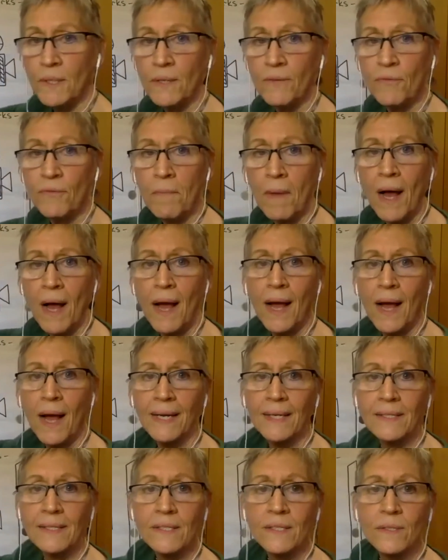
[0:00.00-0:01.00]
of
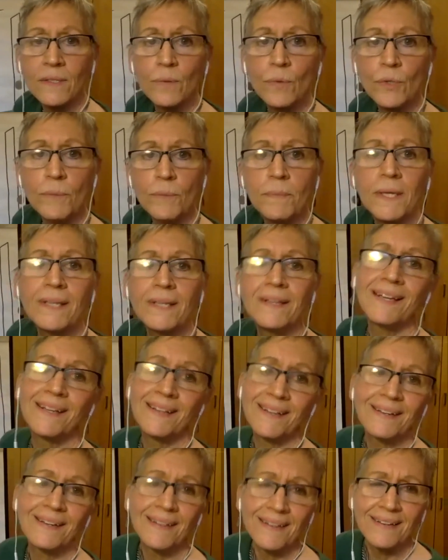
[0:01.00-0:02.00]
mind would be
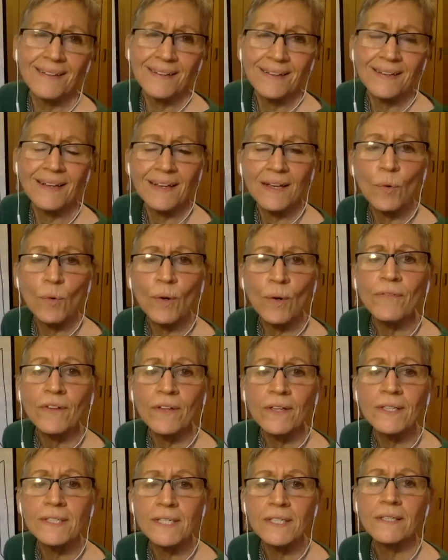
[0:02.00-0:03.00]
the
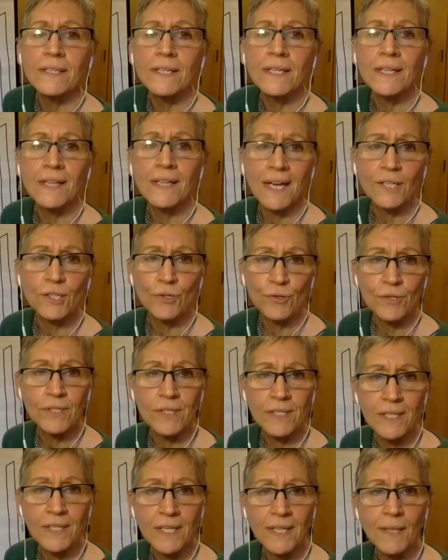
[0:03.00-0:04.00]
equivalent to the
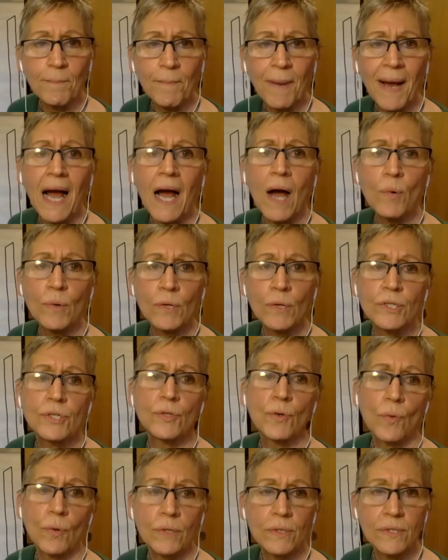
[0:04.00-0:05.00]
electricity, the power
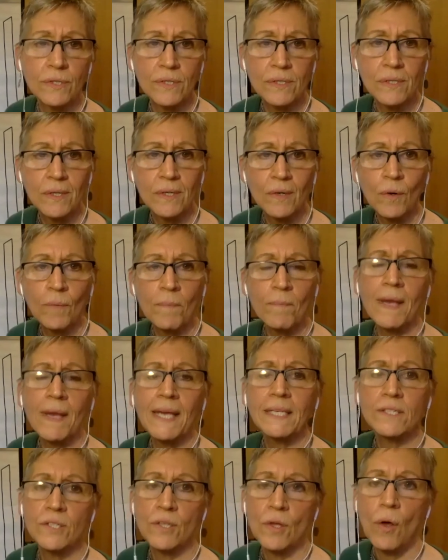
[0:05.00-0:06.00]
source, what
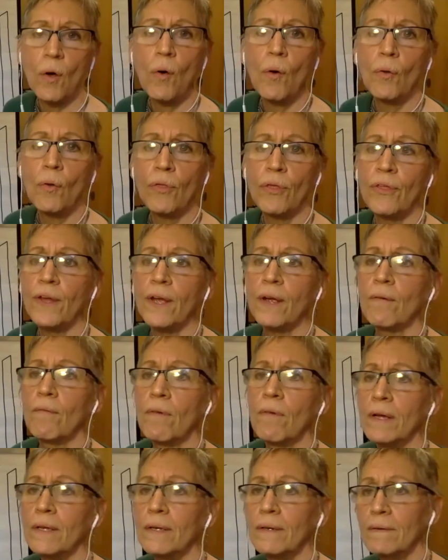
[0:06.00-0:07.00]
makes the whole thing
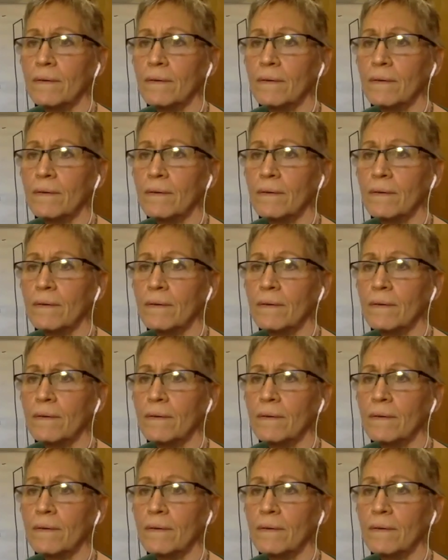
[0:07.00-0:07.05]
run.